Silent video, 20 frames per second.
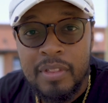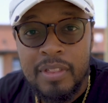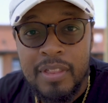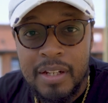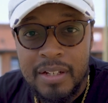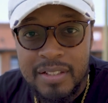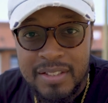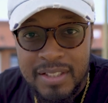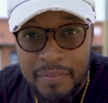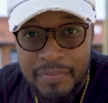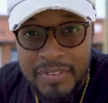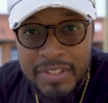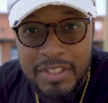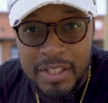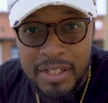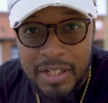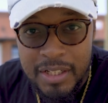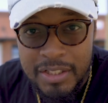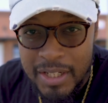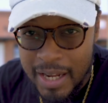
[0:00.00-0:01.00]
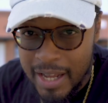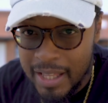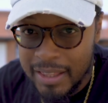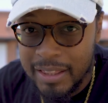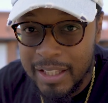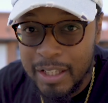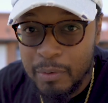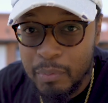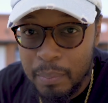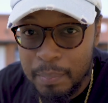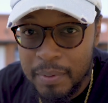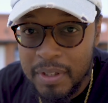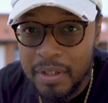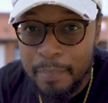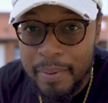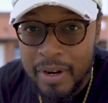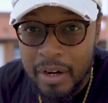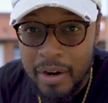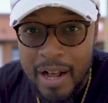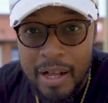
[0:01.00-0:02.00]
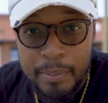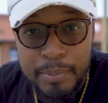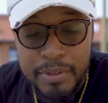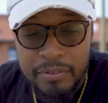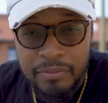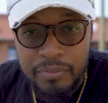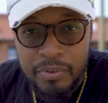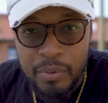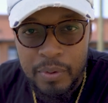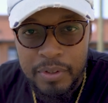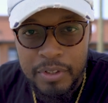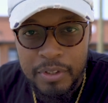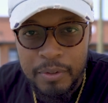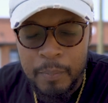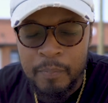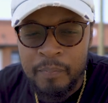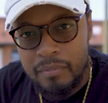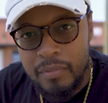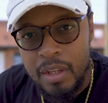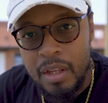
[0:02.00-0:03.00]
then the 17-inch I think would be the better option for you.